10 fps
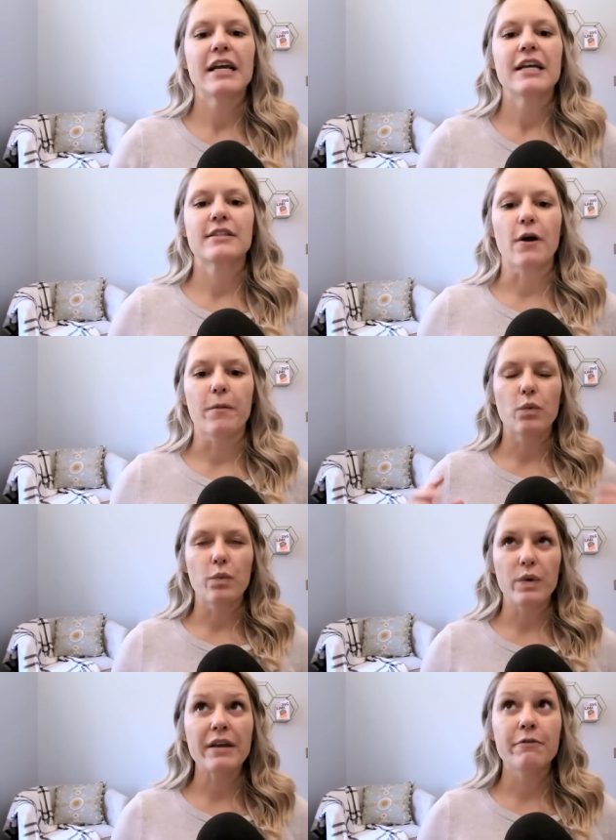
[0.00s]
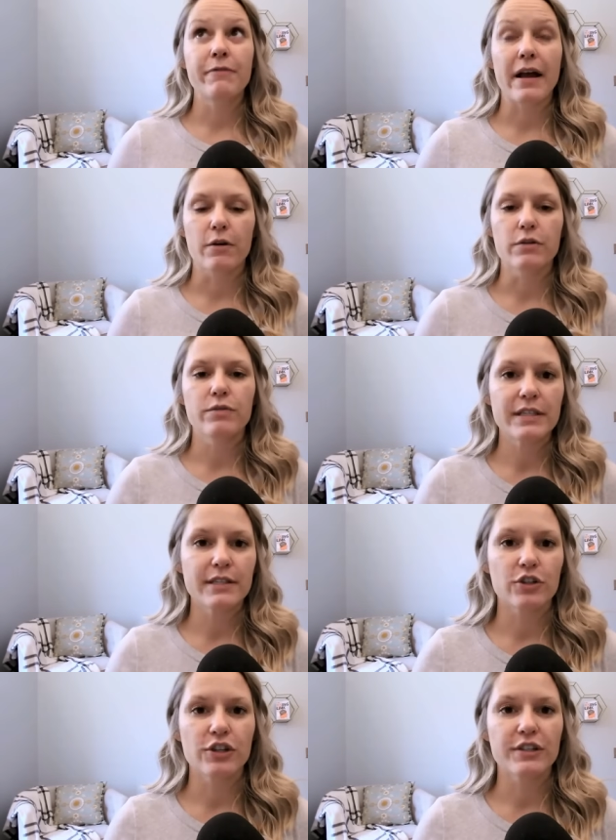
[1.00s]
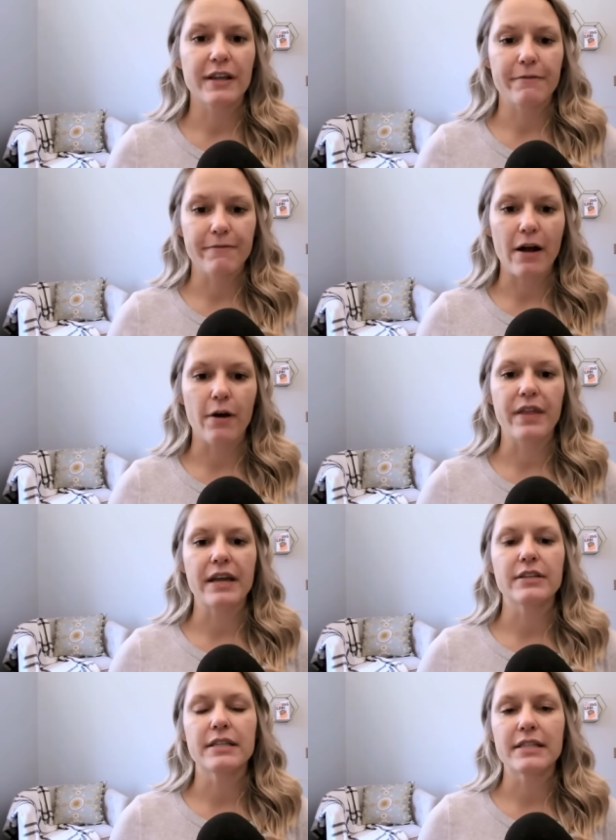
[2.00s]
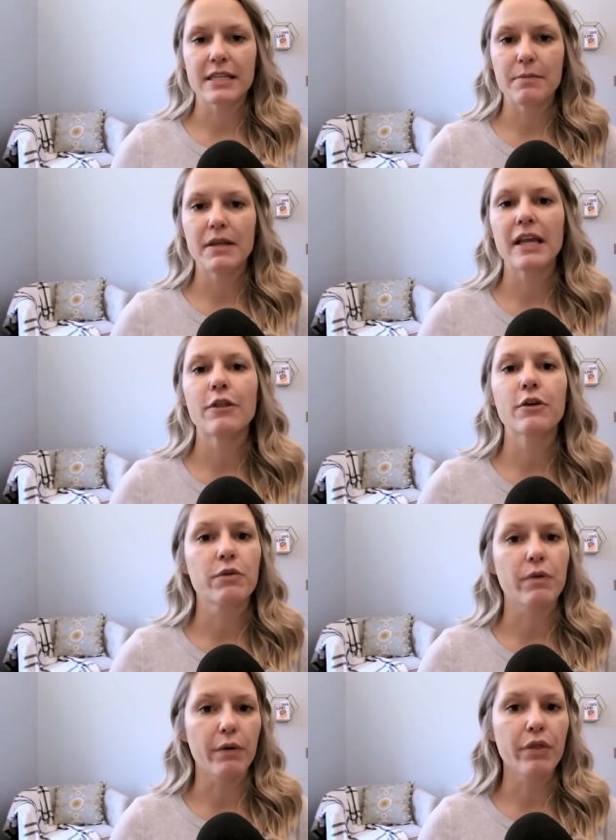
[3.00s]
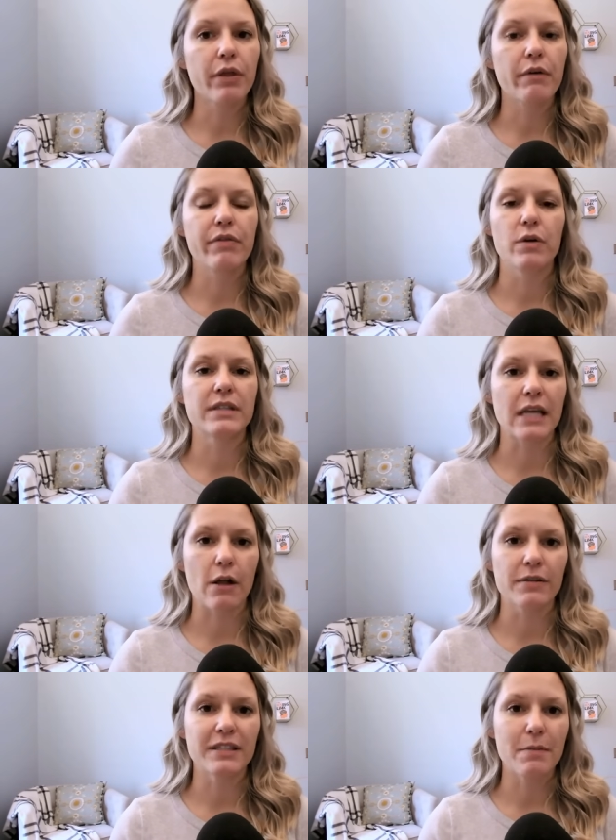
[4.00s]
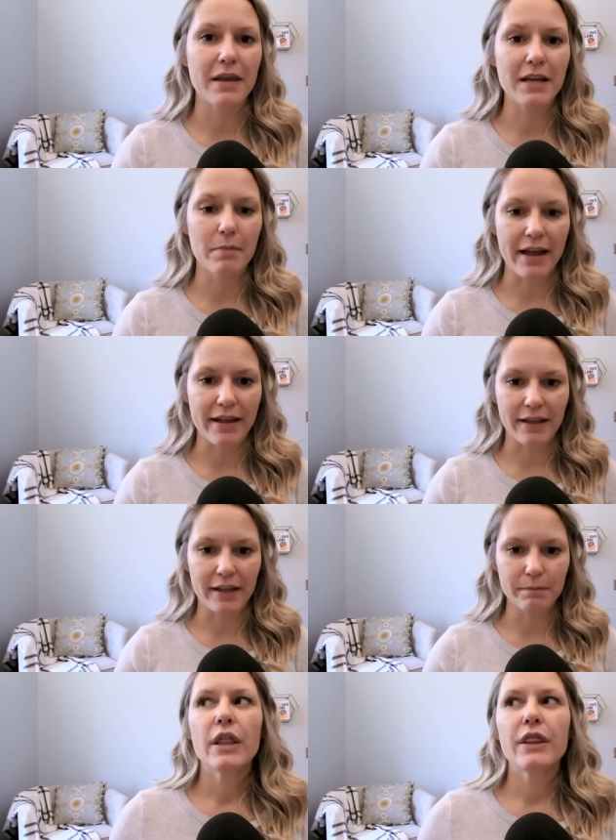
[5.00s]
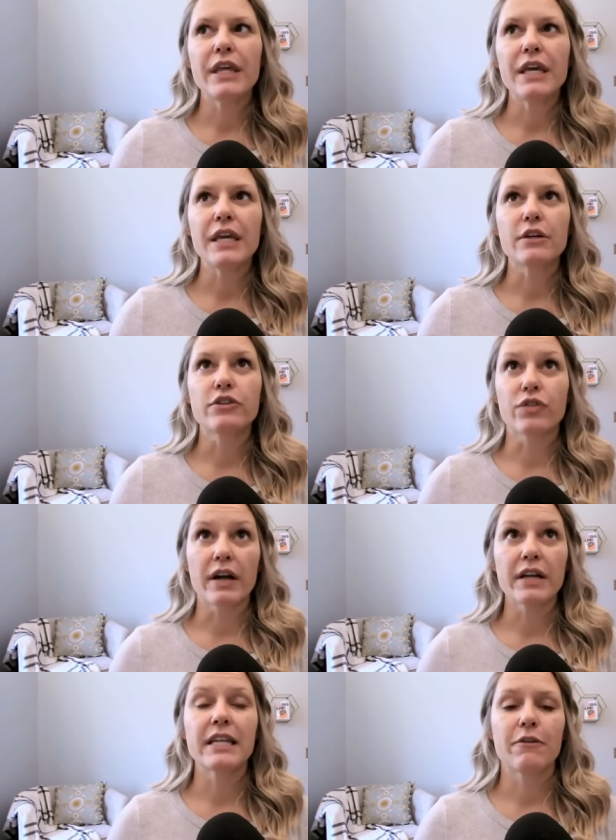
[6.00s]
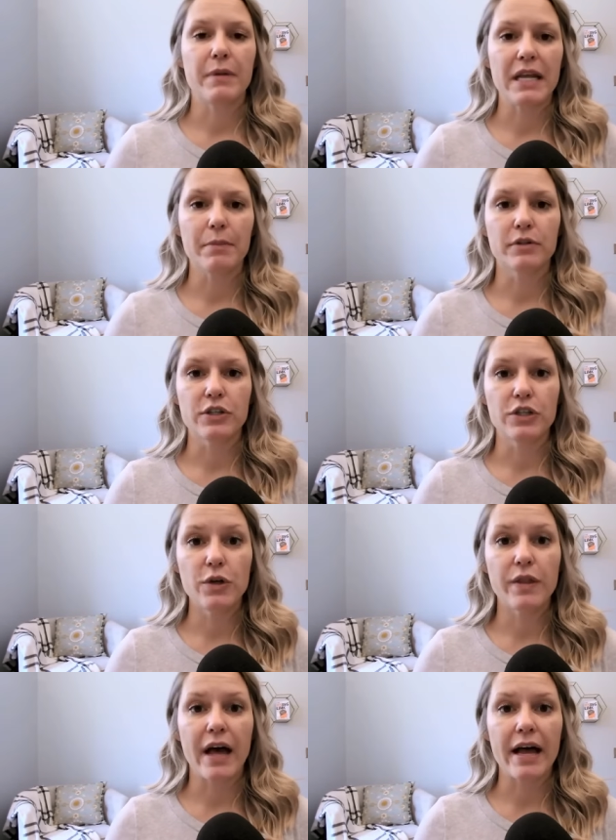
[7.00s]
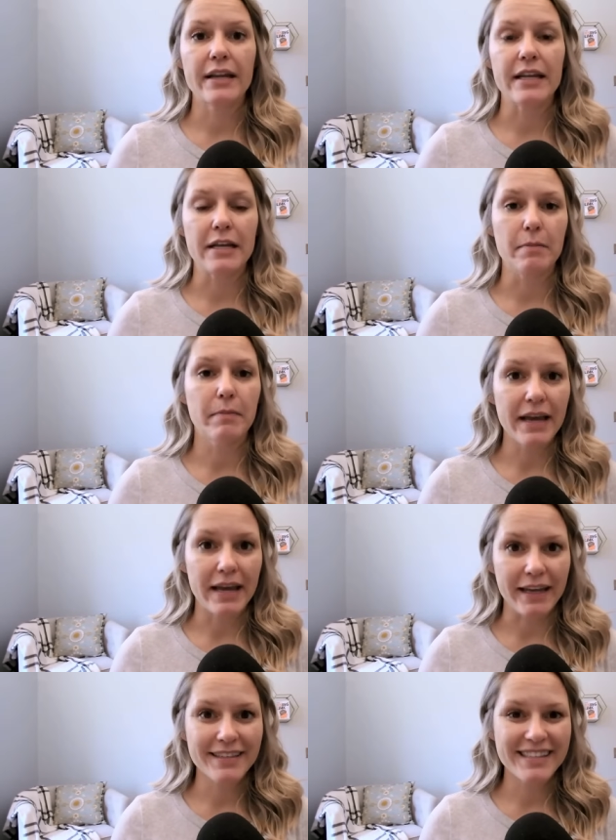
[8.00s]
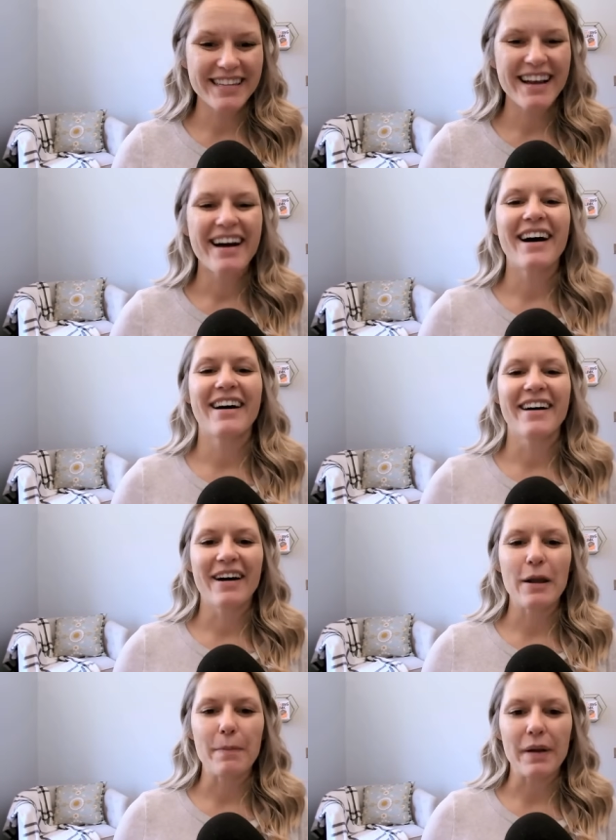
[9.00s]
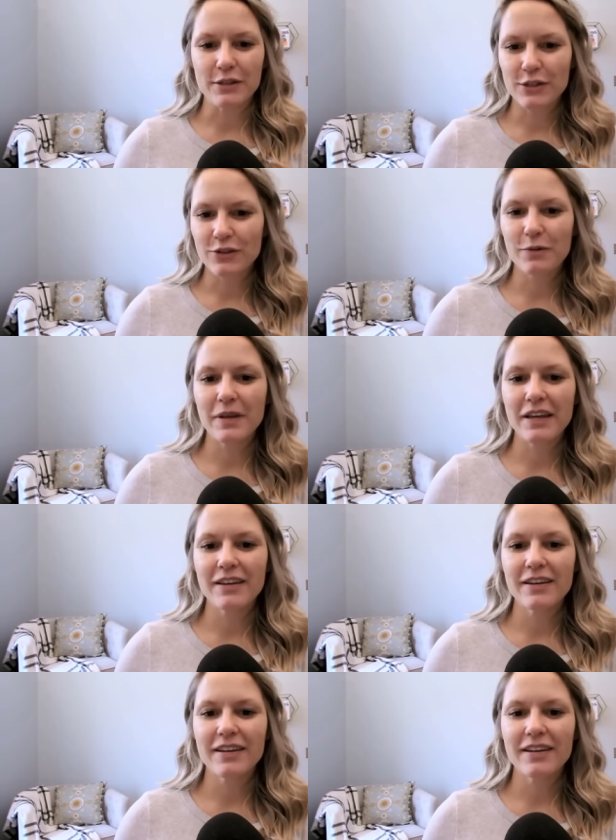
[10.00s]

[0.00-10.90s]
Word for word: So we have found, researchers have found, that to stimulate the growth of those cells that make myelin, the drugs that have been able to do that in mice are benztropine,